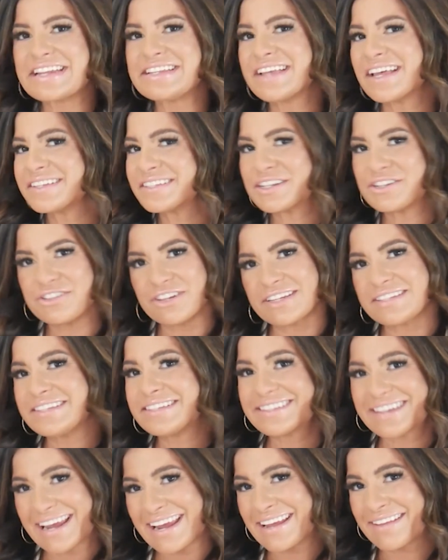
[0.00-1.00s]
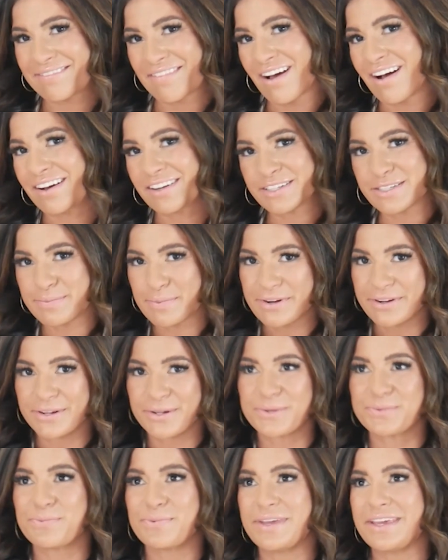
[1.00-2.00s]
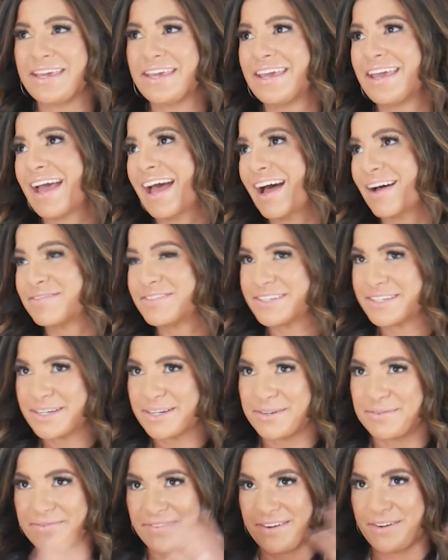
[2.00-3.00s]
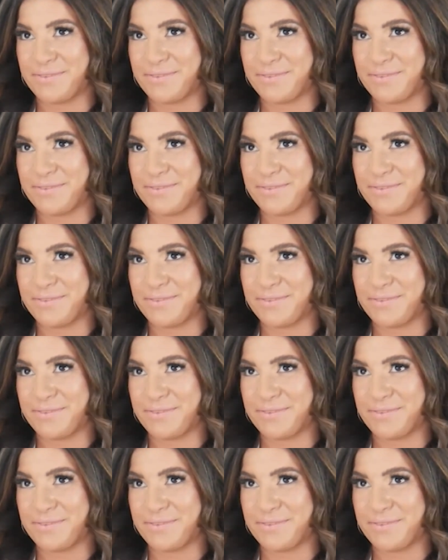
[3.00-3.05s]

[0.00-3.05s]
it doesn't just stay in the hospital. We have to,